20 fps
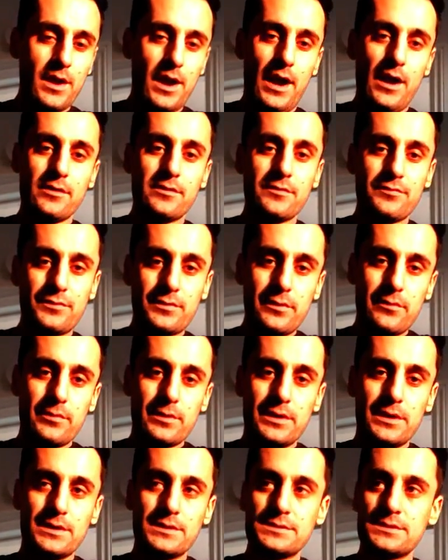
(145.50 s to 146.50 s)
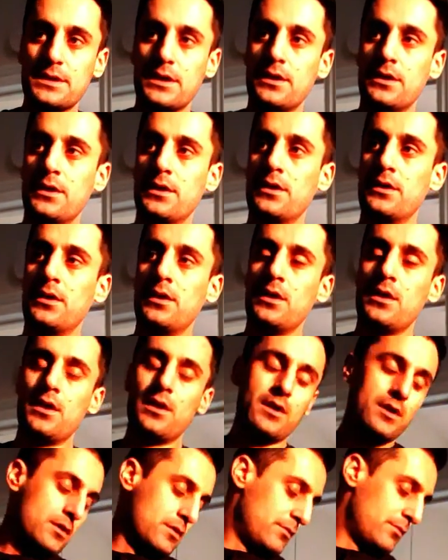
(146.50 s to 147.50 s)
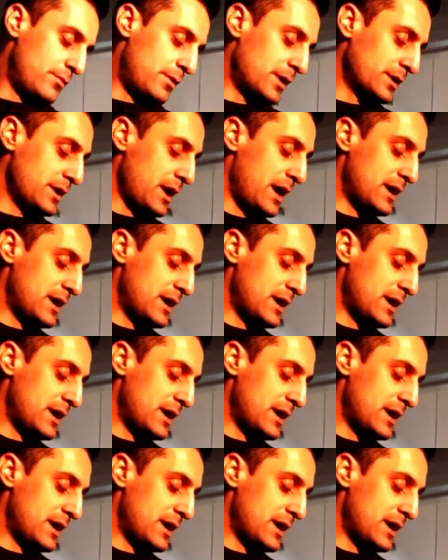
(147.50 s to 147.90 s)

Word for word: out of three winners, one